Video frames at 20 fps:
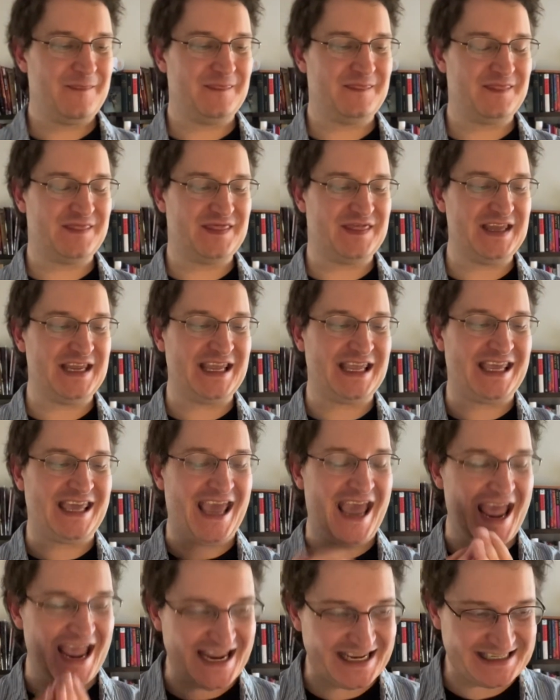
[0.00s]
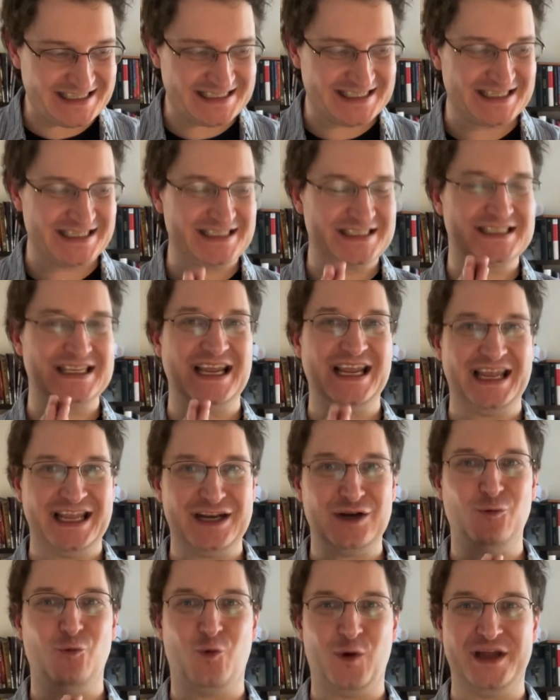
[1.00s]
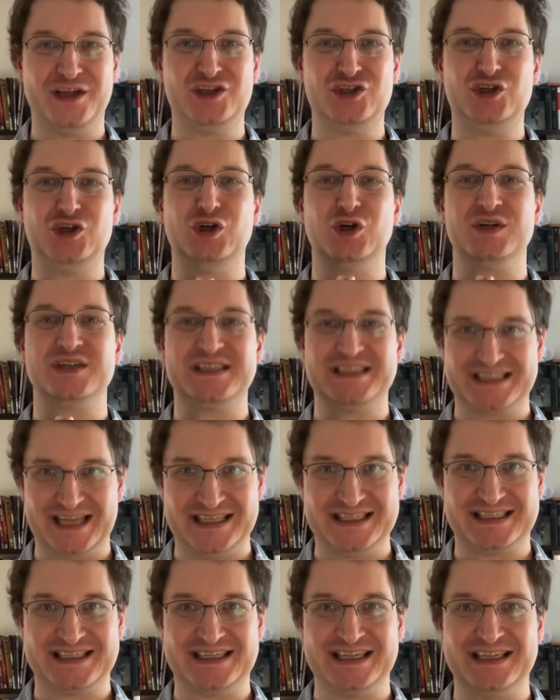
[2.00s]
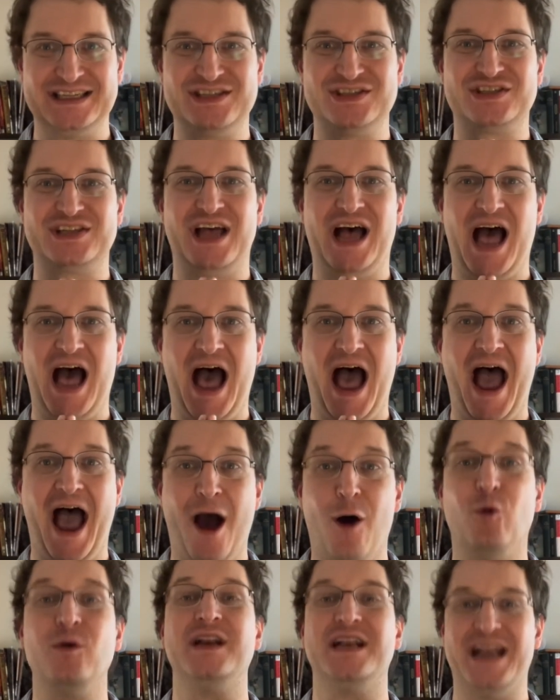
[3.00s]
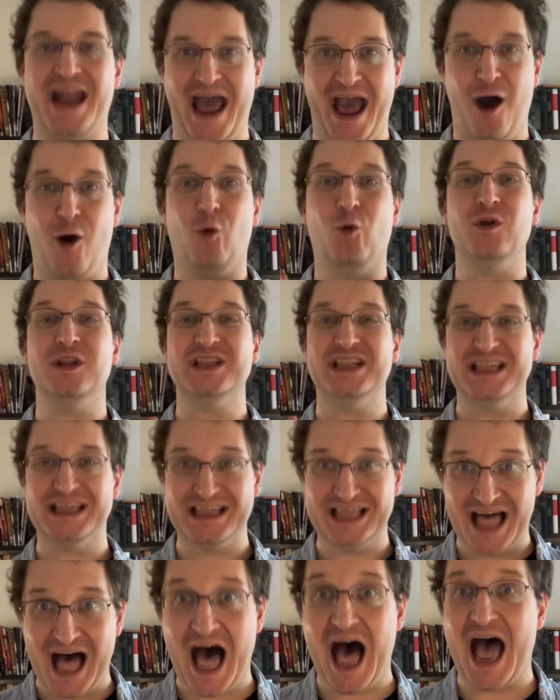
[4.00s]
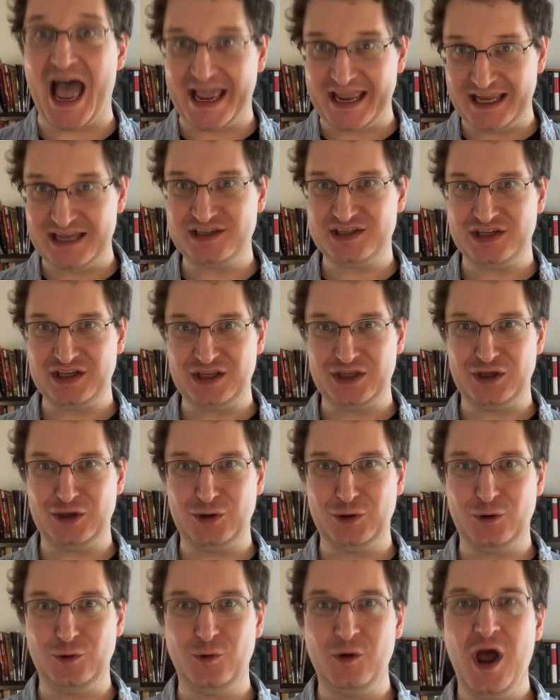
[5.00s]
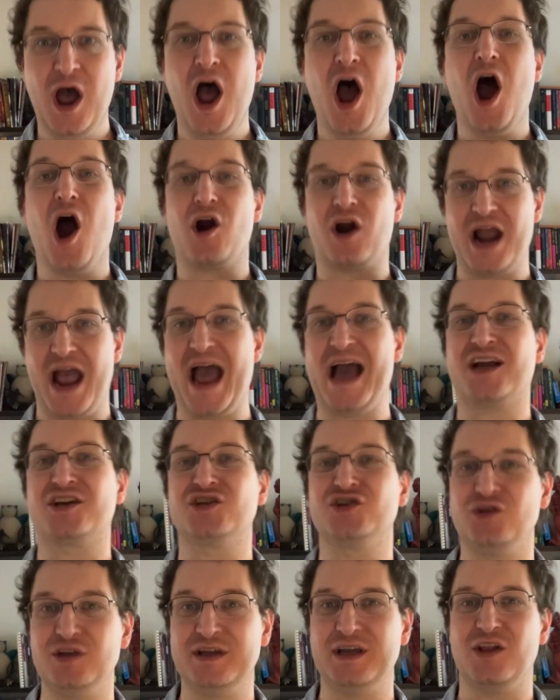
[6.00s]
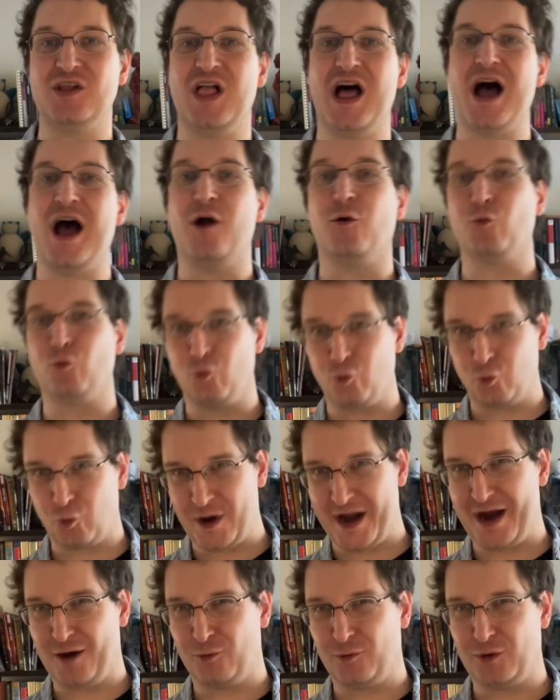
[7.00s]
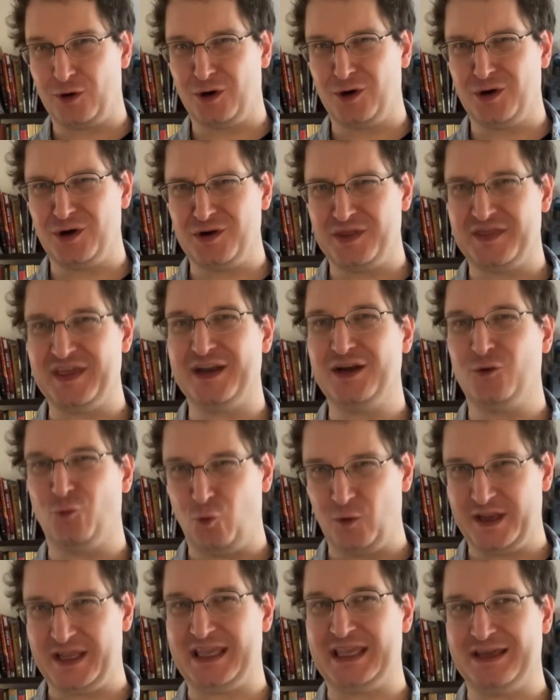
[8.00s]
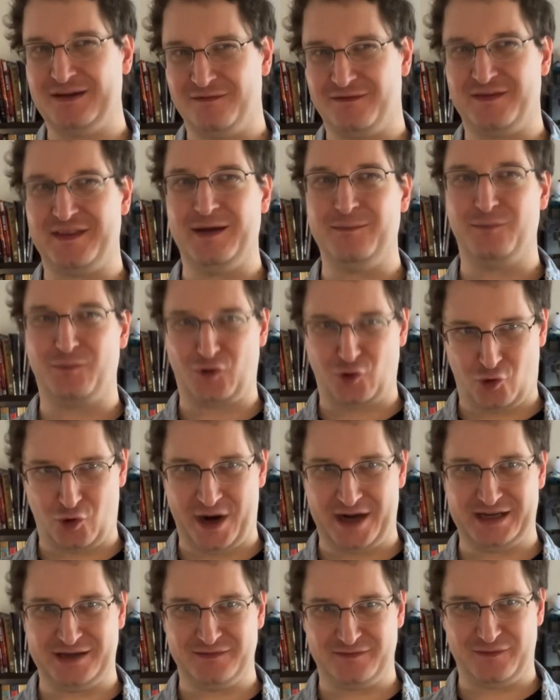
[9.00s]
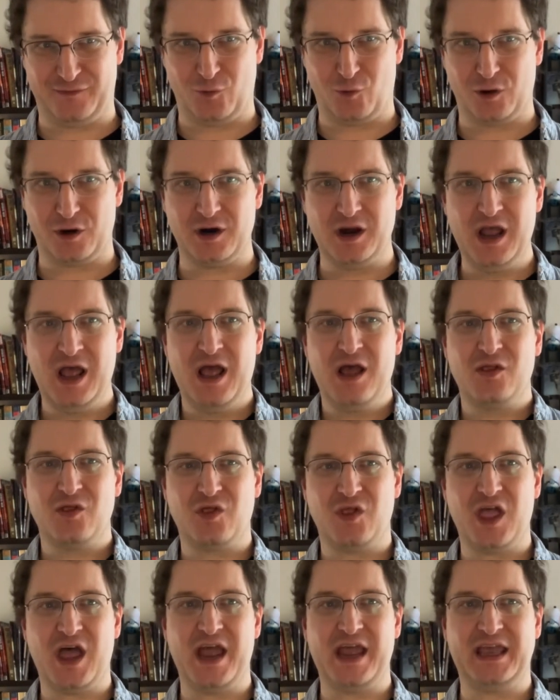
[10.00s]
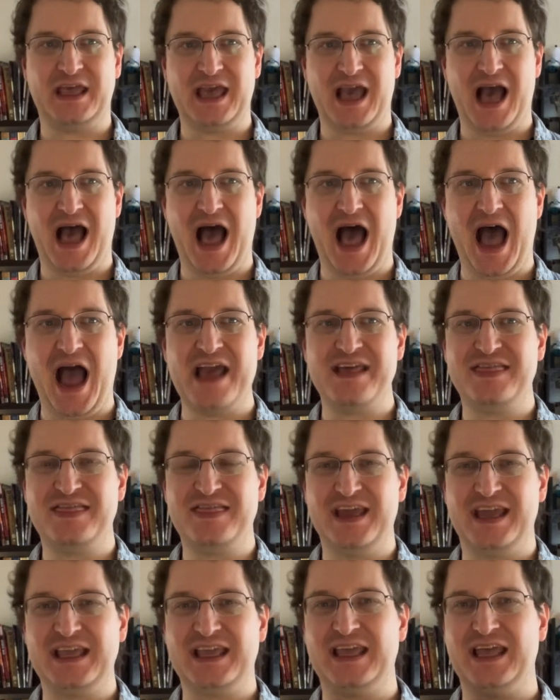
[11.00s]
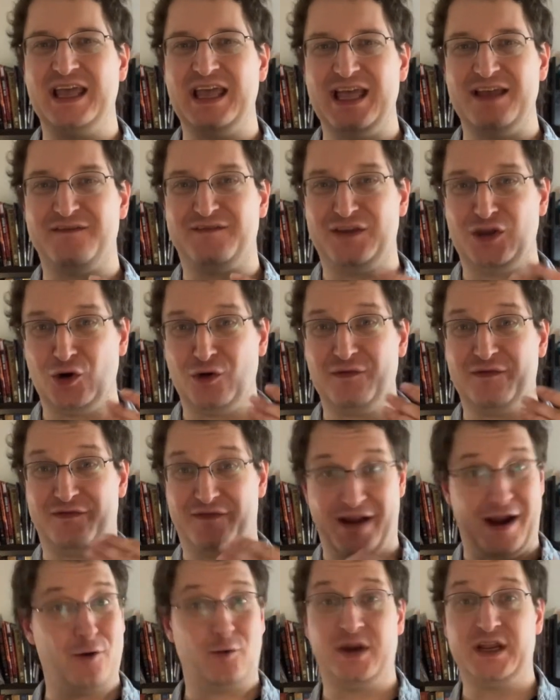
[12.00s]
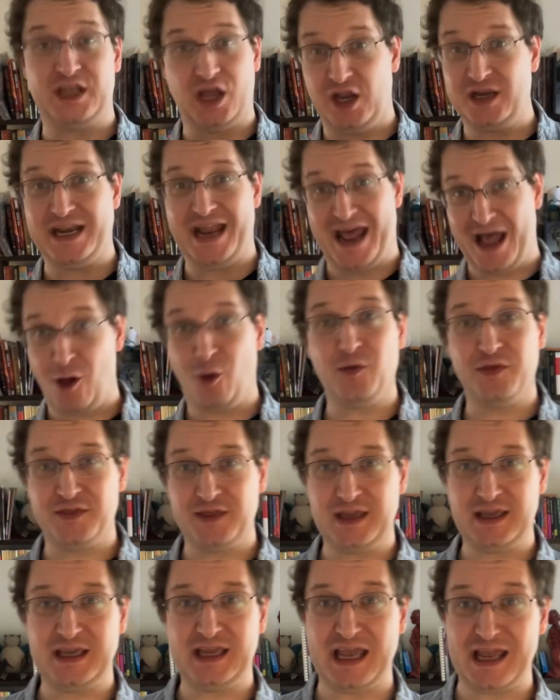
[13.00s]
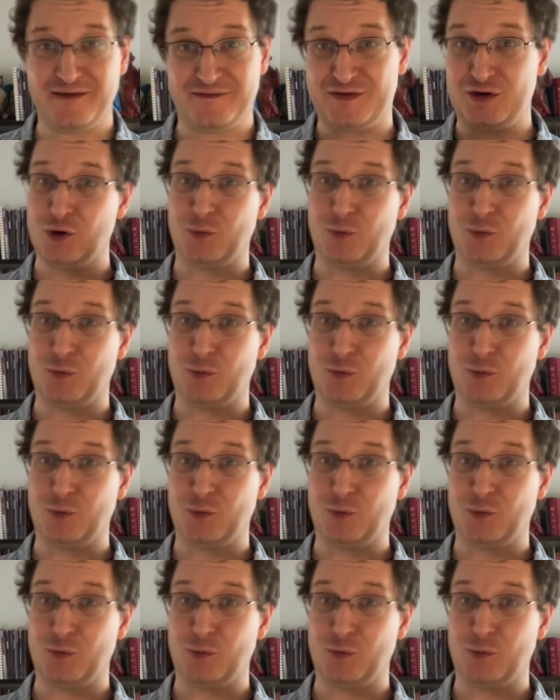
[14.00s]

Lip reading: the cases in which your senses out and out lie to you are actually a lot rarer than we give them credit for. I think if you're very unhealthy, if